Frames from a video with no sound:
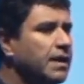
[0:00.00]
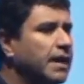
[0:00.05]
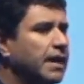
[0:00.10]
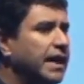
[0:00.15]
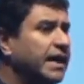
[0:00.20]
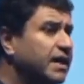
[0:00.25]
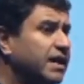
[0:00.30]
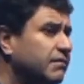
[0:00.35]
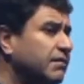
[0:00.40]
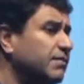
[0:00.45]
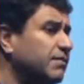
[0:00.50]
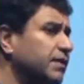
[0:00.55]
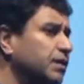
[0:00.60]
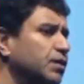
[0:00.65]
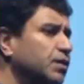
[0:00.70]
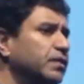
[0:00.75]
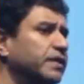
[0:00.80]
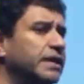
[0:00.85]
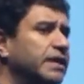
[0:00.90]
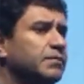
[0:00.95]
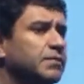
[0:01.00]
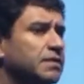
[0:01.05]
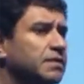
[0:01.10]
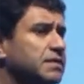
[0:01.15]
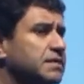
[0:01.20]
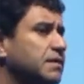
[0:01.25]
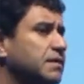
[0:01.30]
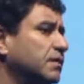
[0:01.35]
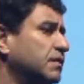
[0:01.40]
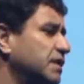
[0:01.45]
have a few
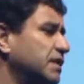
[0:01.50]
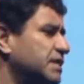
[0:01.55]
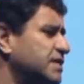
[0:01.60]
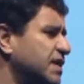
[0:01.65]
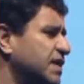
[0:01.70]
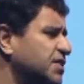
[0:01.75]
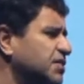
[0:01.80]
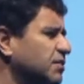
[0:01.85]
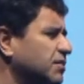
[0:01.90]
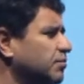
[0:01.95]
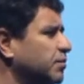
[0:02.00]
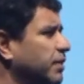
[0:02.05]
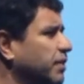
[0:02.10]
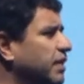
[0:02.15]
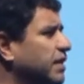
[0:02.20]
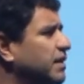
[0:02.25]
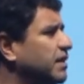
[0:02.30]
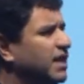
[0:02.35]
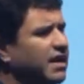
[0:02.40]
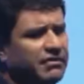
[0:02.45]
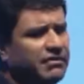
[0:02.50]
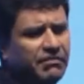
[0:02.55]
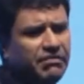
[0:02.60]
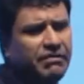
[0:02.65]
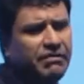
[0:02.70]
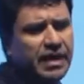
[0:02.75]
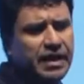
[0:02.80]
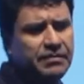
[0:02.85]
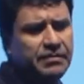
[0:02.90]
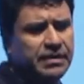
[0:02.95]
demos on this session, probably like
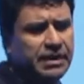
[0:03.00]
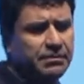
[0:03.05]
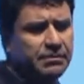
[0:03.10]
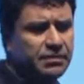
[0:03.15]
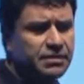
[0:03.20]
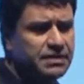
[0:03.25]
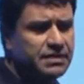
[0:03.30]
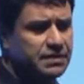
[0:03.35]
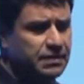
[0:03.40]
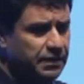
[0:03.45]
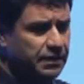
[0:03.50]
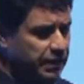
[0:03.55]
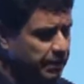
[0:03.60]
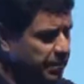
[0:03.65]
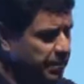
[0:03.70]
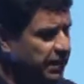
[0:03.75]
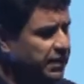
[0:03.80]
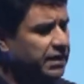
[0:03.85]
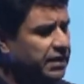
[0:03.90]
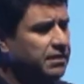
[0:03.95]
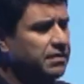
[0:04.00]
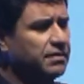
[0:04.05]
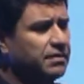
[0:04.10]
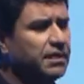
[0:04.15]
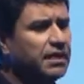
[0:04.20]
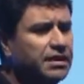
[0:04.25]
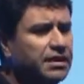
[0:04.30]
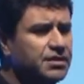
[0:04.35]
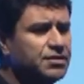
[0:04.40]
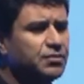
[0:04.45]
5 demos, depending on
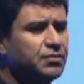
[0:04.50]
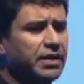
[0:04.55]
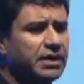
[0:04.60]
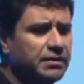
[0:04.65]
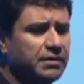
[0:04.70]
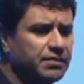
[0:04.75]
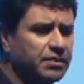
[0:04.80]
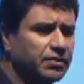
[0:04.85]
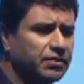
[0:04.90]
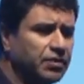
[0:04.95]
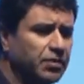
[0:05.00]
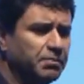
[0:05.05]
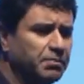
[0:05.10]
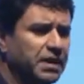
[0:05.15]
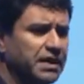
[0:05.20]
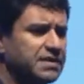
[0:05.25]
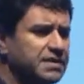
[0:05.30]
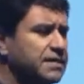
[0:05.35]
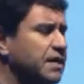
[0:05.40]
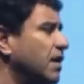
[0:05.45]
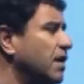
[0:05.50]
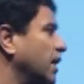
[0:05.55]
each one of the topics.